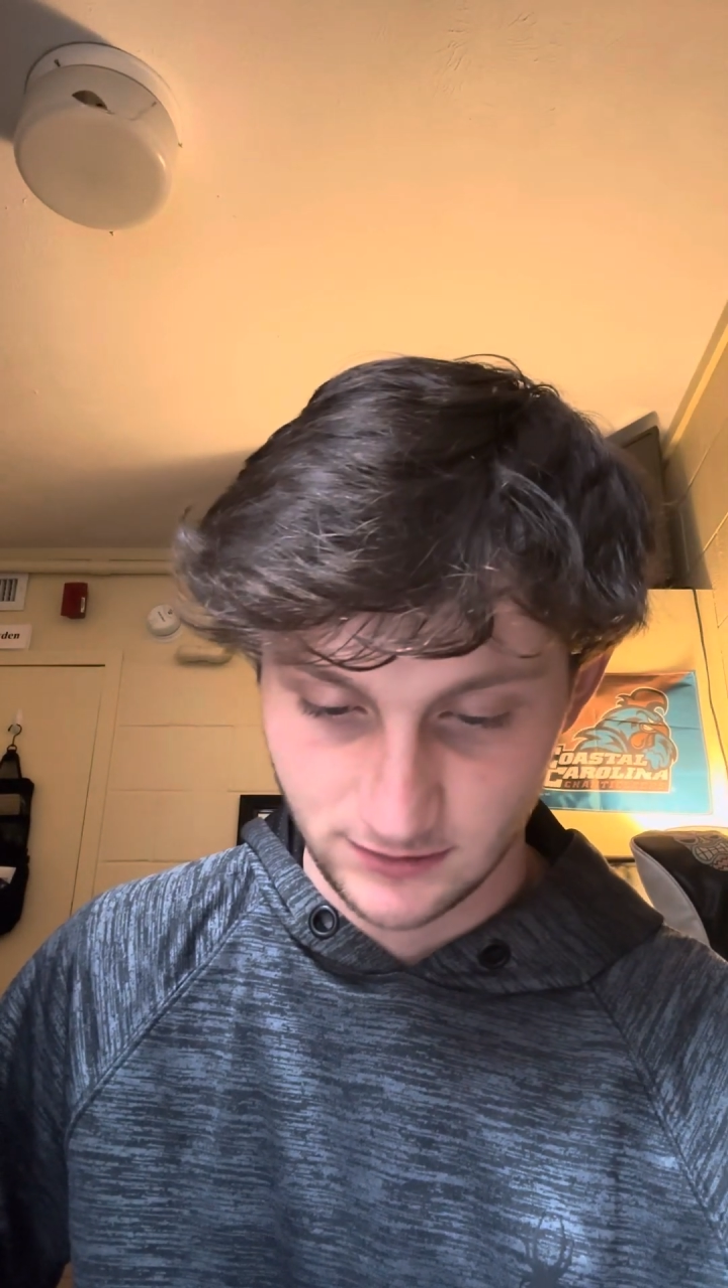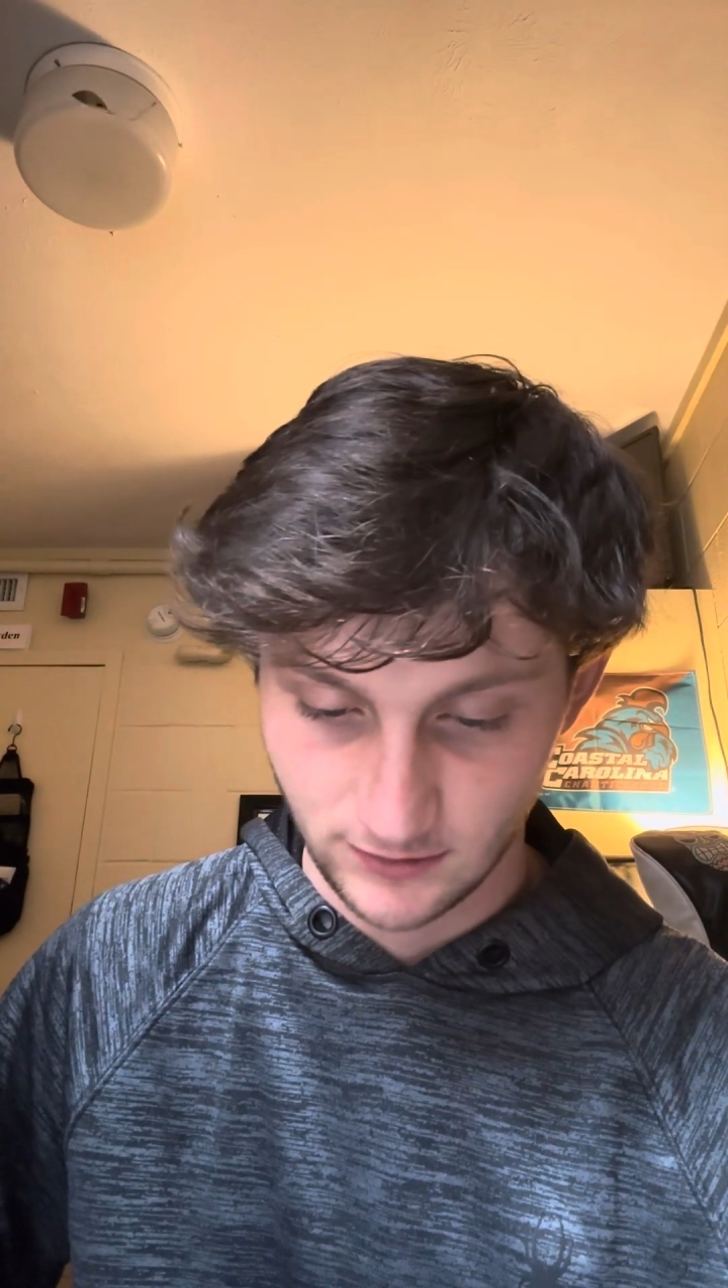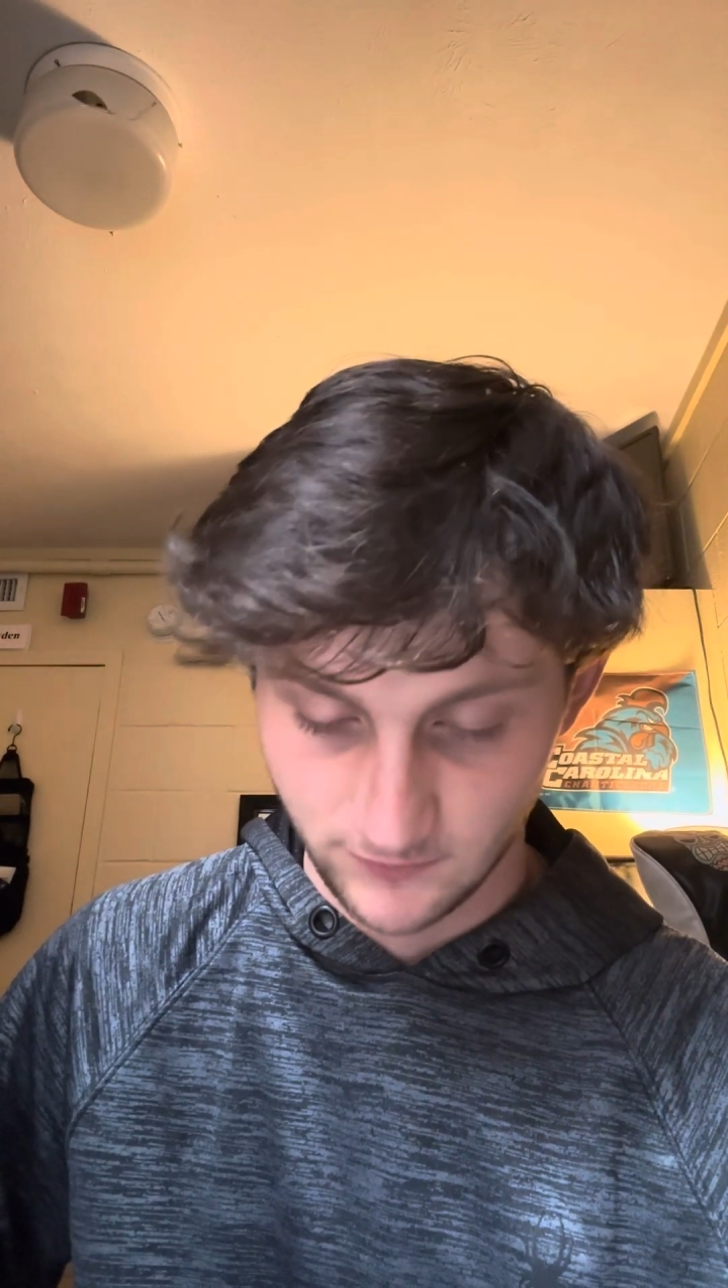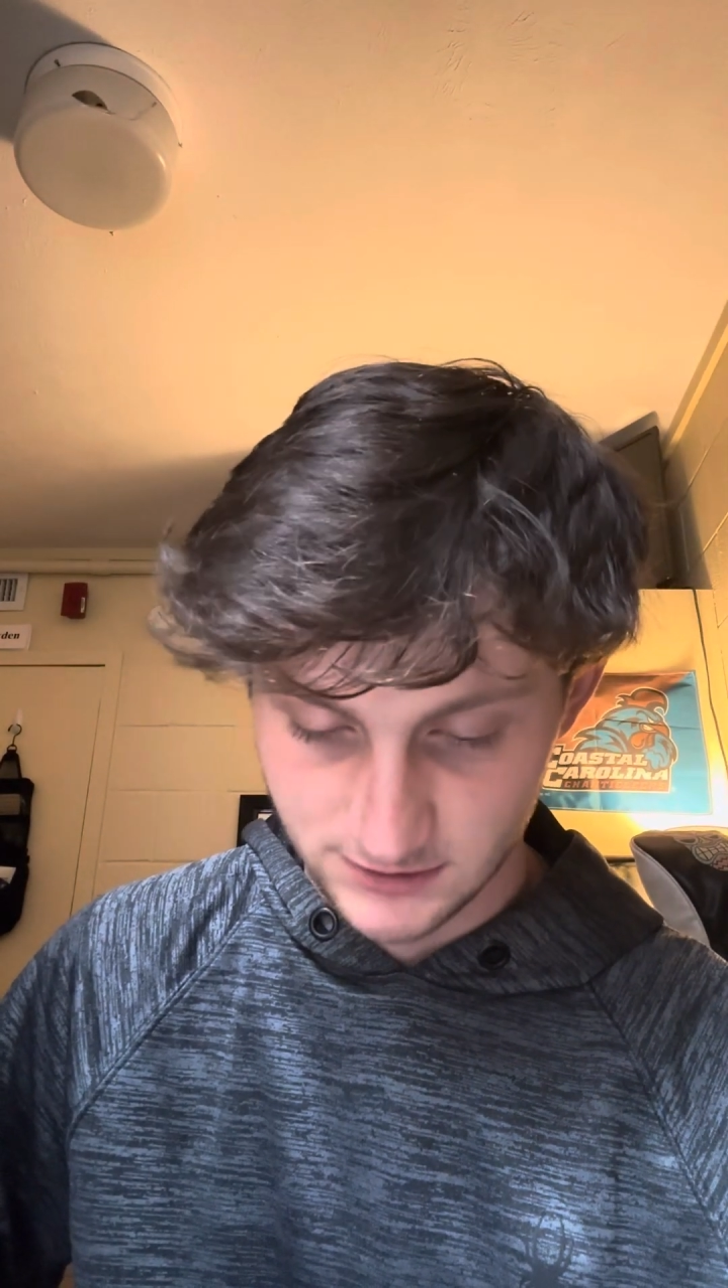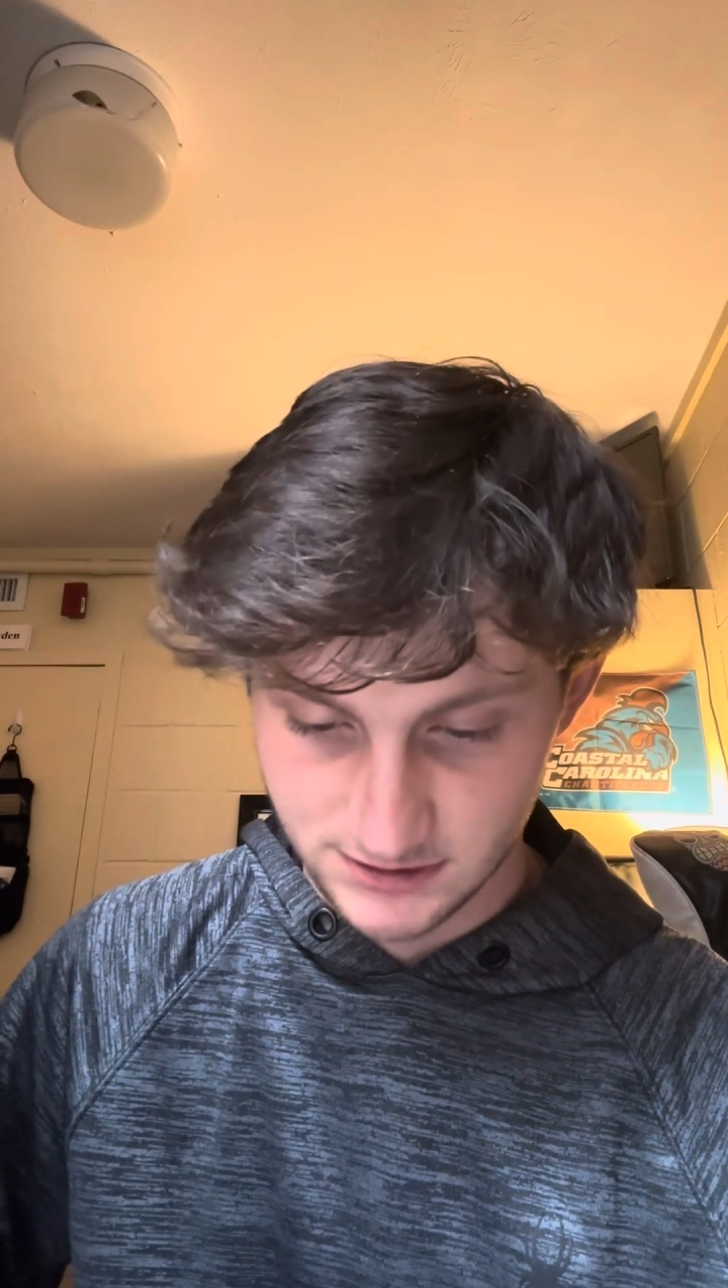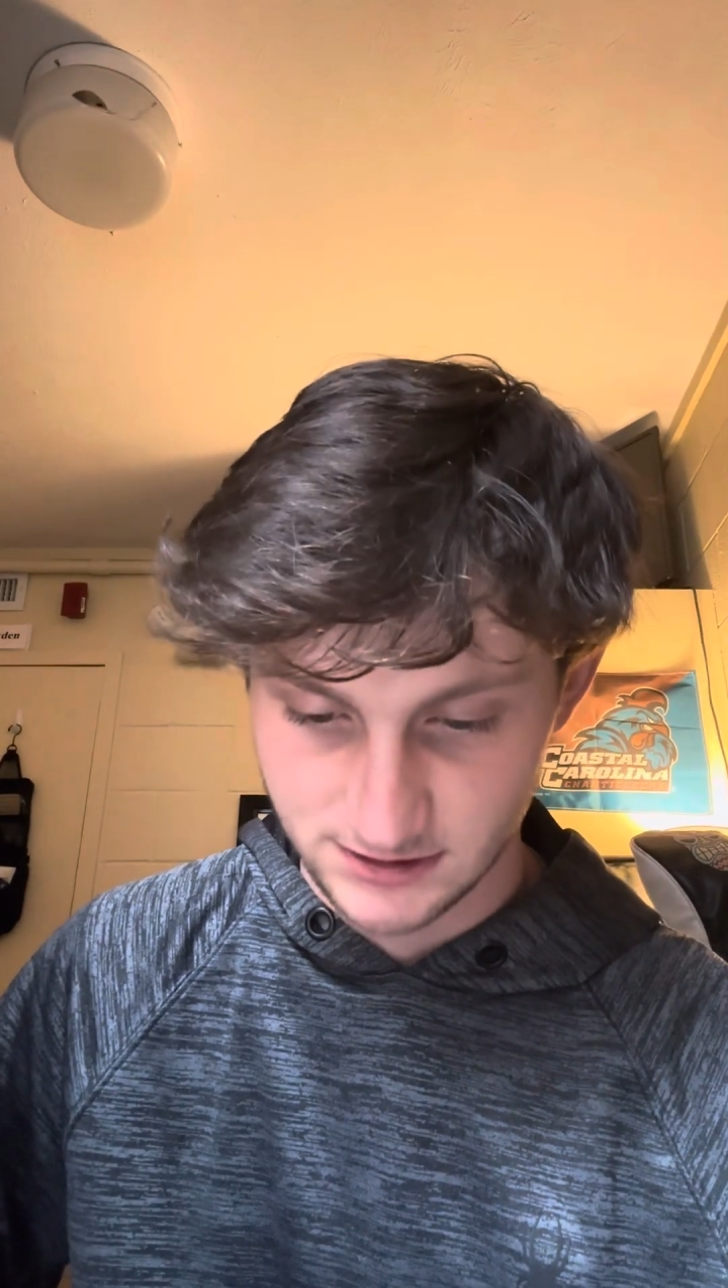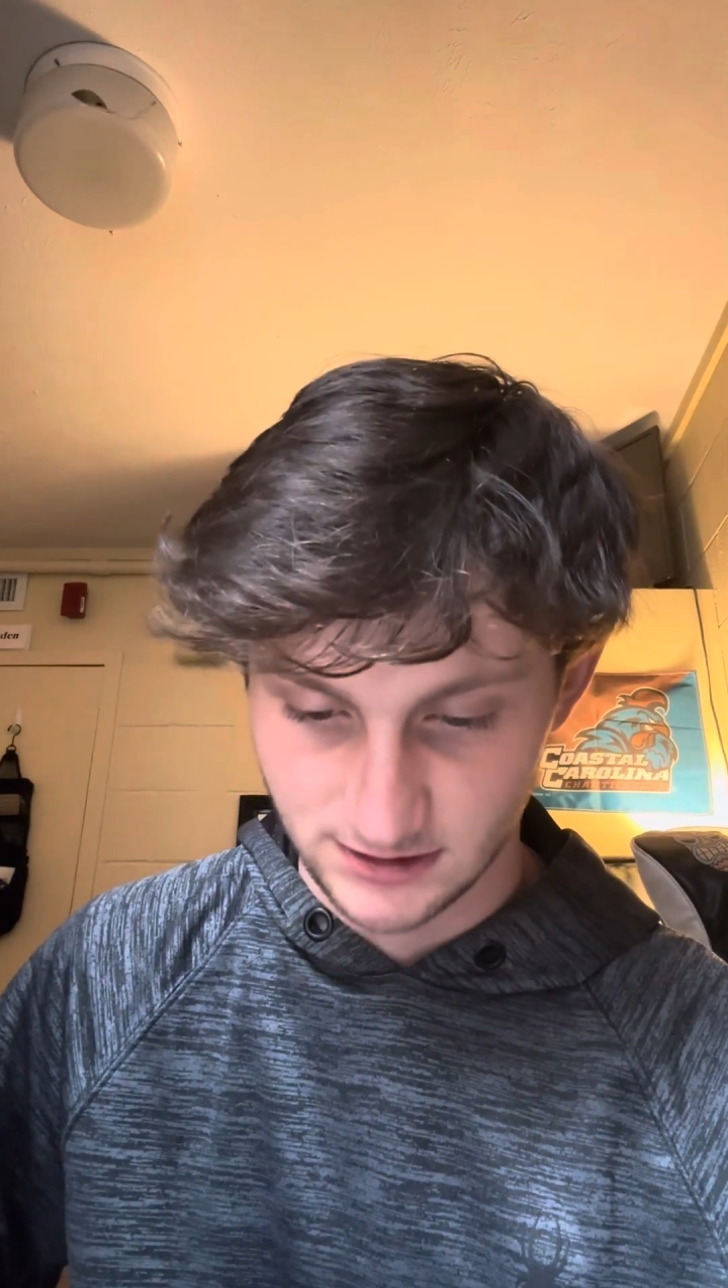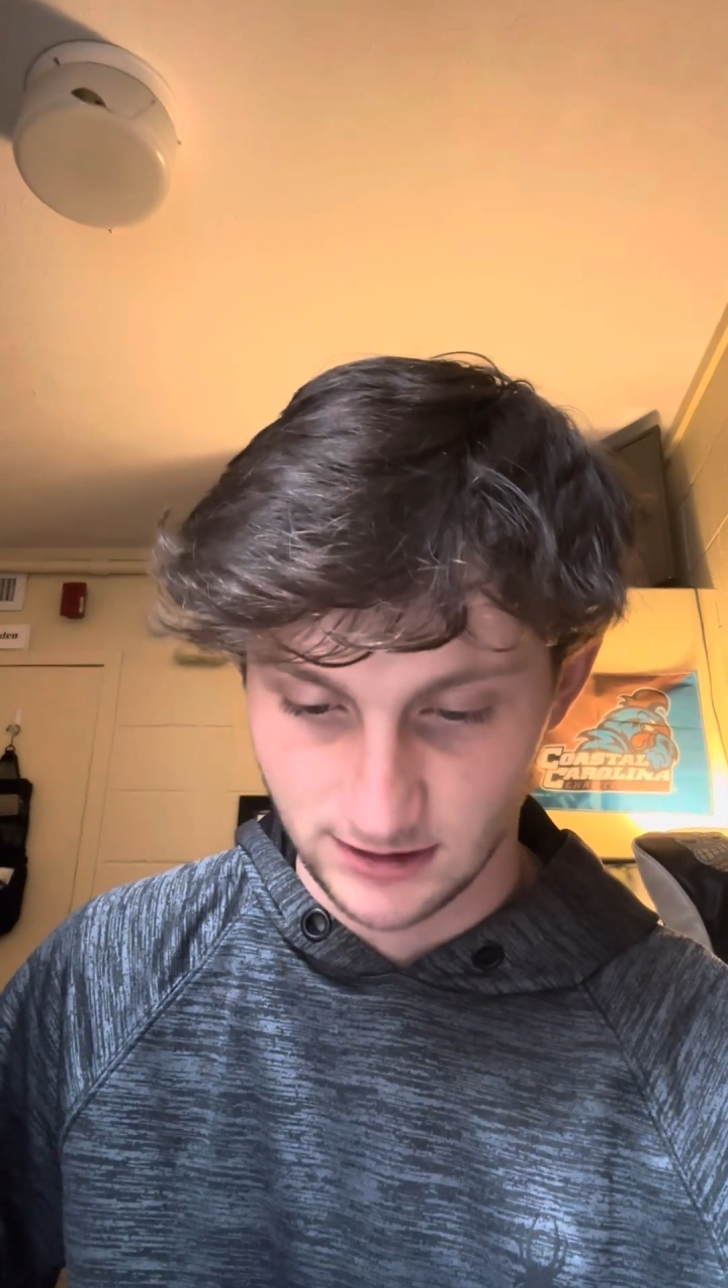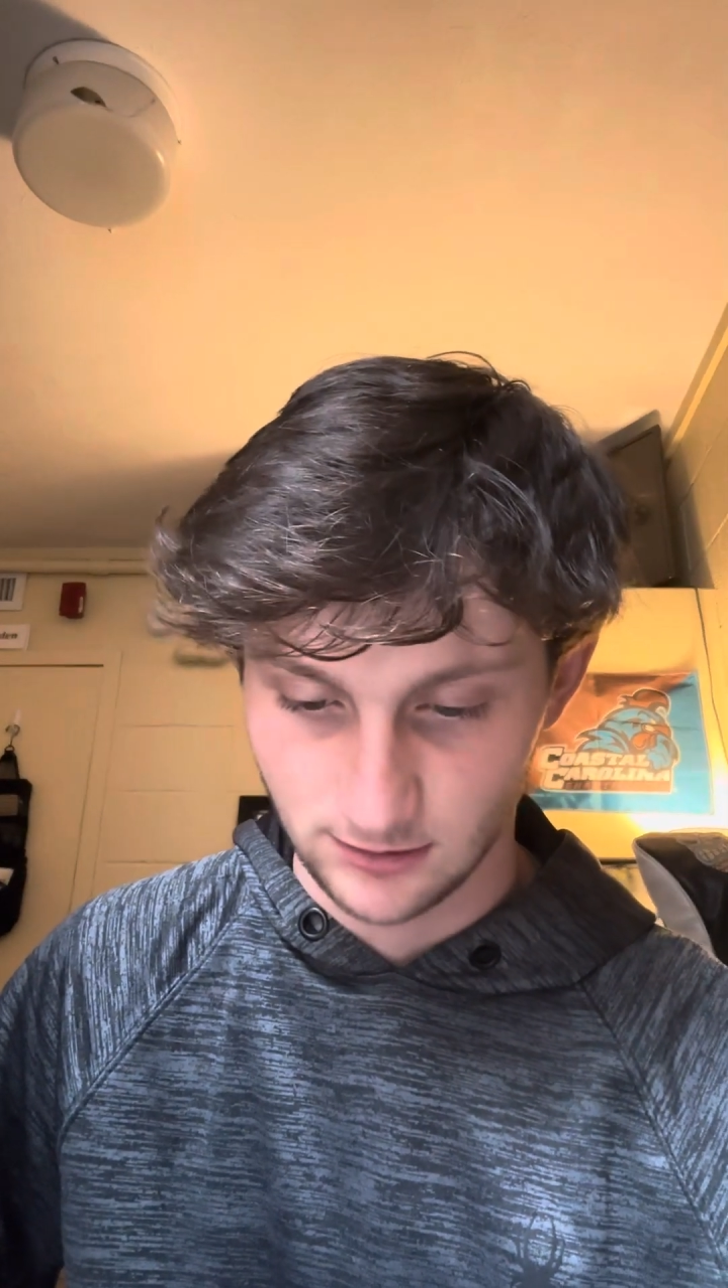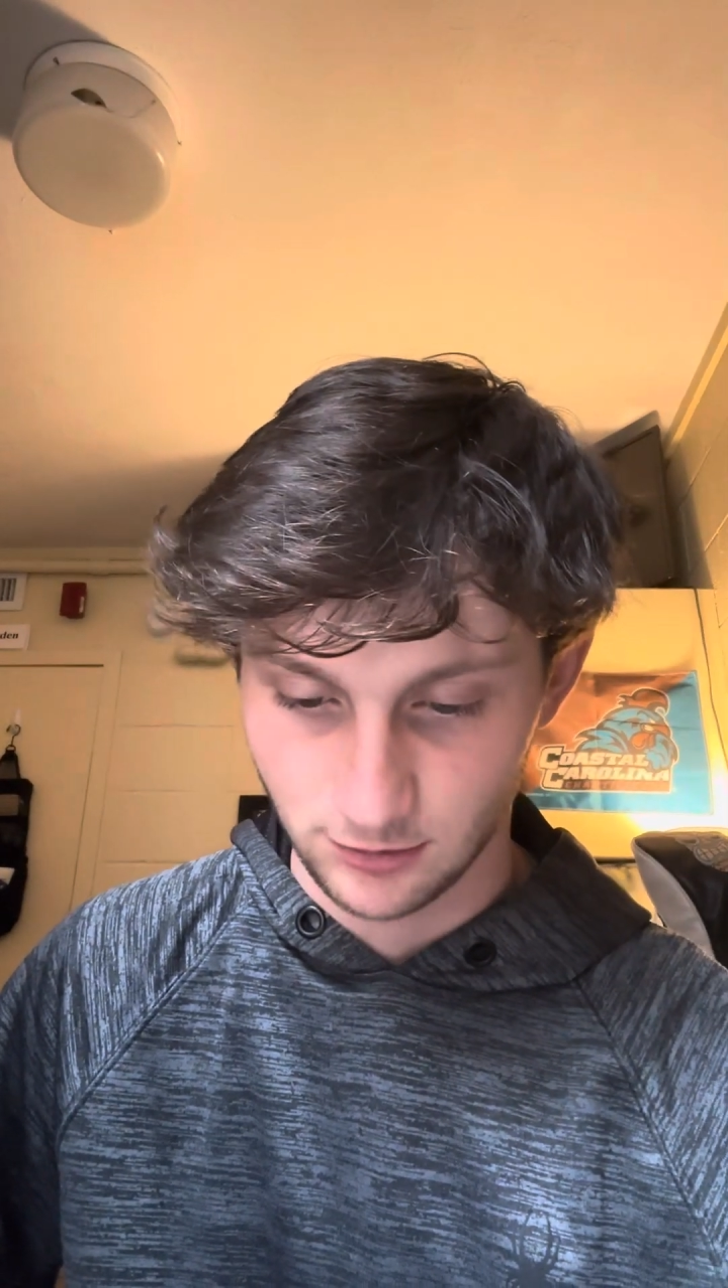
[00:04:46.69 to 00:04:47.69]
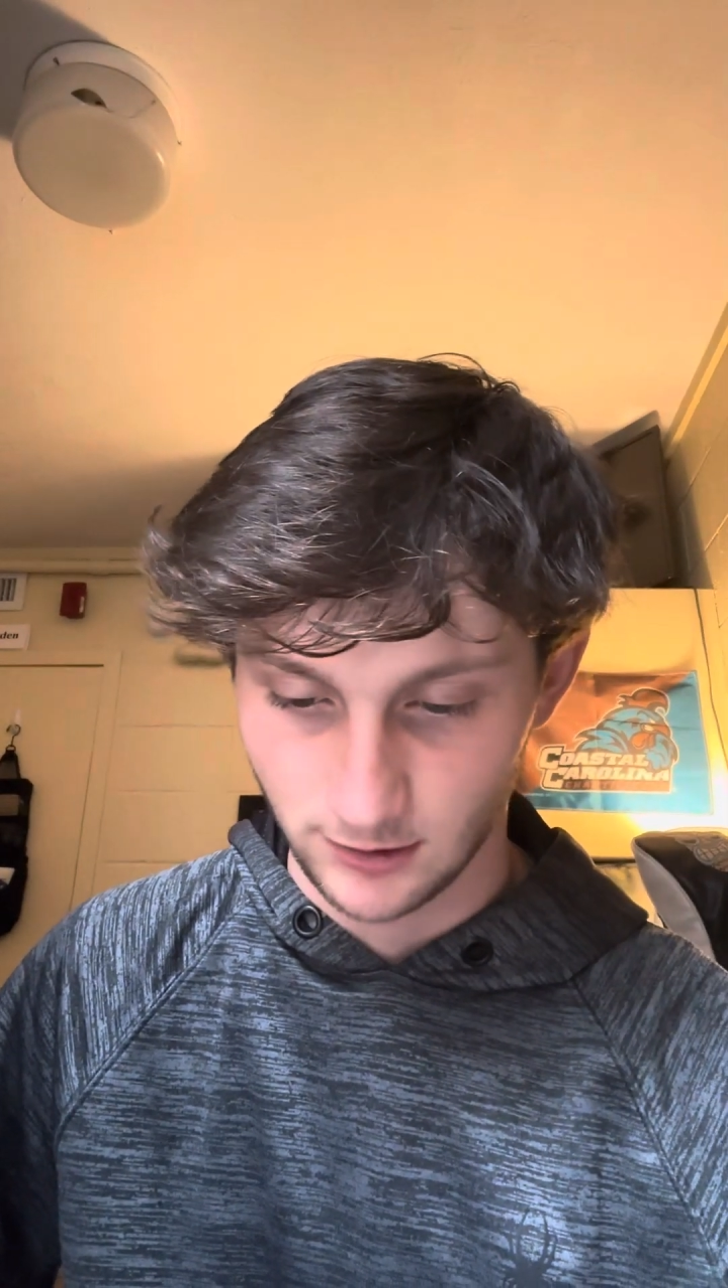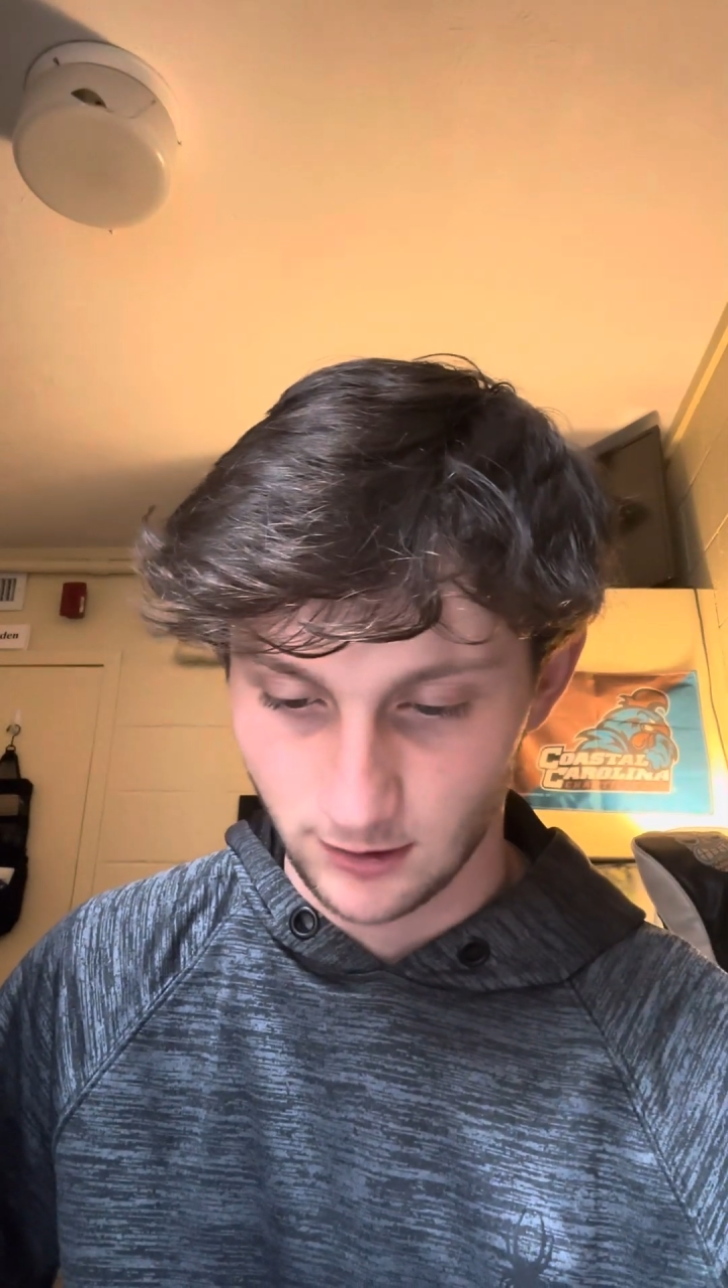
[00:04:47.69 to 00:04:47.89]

efficiency and